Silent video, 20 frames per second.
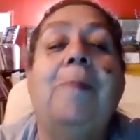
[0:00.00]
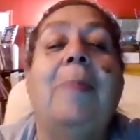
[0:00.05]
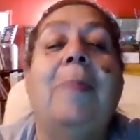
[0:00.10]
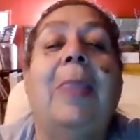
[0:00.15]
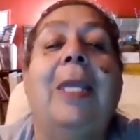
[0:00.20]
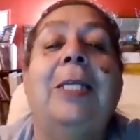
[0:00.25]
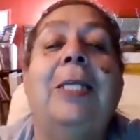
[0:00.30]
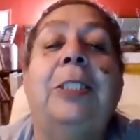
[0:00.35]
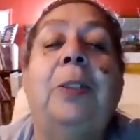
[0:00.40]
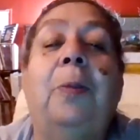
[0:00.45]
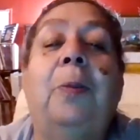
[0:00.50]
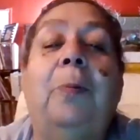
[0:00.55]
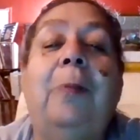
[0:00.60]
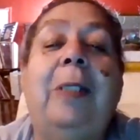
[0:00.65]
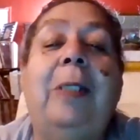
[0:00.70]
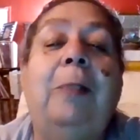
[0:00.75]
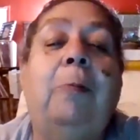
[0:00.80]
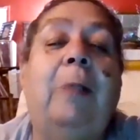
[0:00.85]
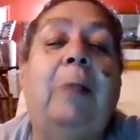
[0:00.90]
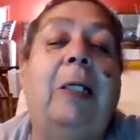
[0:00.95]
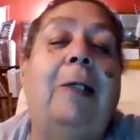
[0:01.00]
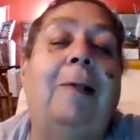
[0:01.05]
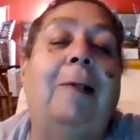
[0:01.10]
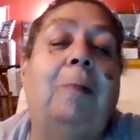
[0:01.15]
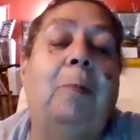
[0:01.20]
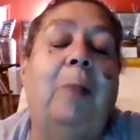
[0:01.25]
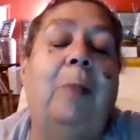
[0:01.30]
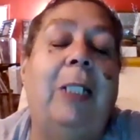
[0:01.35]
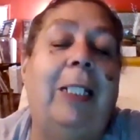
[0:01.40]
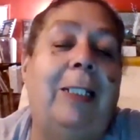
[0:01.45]
So
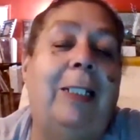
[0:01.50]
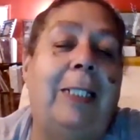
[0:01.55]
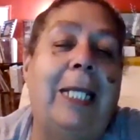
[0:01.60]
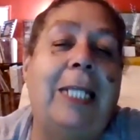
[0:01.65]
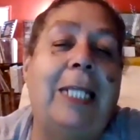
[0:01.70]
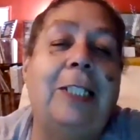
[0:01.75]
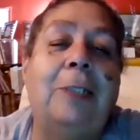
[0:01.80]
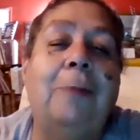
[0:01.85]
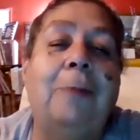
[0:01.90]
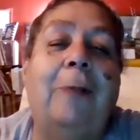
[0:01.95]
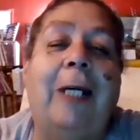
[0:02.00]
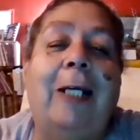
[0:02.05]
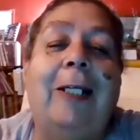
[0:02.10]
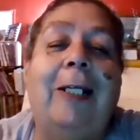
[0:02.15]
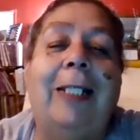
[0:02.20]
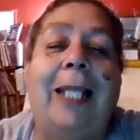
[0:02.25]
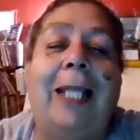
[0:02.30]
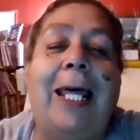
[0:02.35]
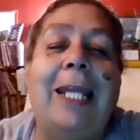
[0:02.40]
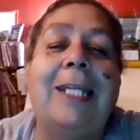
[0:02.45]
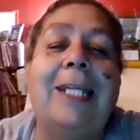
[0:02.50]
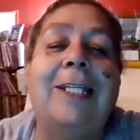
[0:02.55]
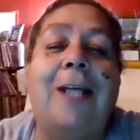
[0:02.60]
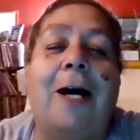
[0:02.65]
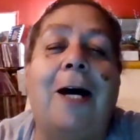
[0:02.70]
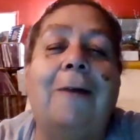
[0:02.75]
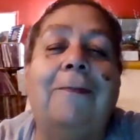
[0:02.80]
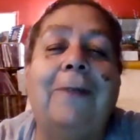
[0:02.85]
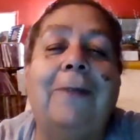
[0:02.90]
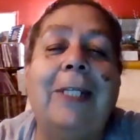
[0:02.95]
we tend to wear a lot of
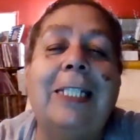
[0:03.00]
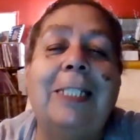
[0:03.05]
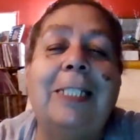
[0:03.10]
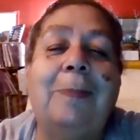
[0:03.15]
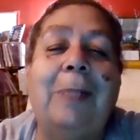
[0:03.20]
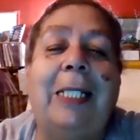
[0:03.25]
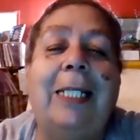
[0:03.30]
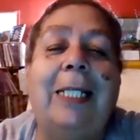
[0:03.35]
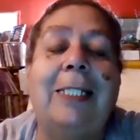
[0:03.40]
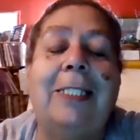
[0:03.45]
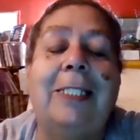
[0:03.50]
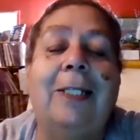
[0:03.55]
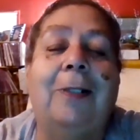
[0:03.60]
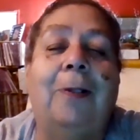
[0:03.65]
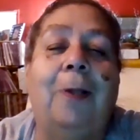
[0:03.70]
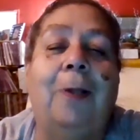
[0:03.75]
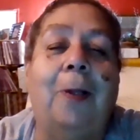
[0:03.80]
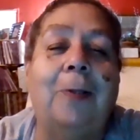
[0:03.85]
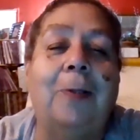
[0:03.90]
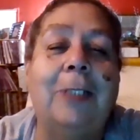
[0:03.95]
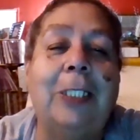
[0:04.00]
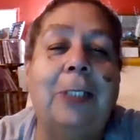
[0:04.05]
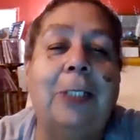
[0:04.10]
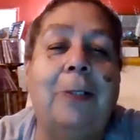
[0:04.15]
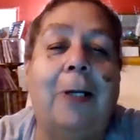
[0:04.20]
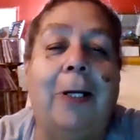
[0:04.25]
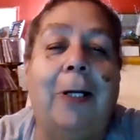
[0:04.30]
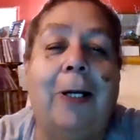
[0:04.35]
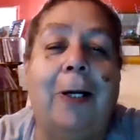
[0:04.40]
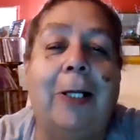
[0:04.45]
dolphins because they're close to
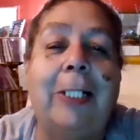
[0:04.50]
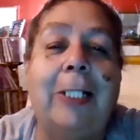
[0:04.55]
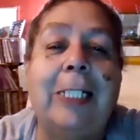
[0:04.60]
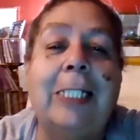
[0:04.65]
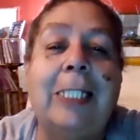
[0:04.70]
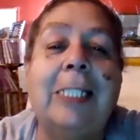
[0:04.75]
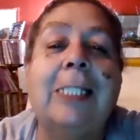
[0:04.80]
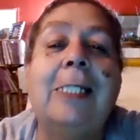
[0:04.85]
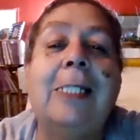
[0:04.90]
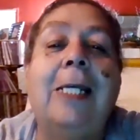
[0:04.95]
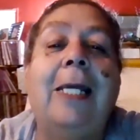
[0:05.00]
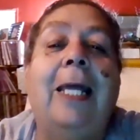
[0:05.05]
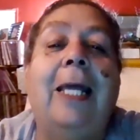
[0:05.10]
our hearts.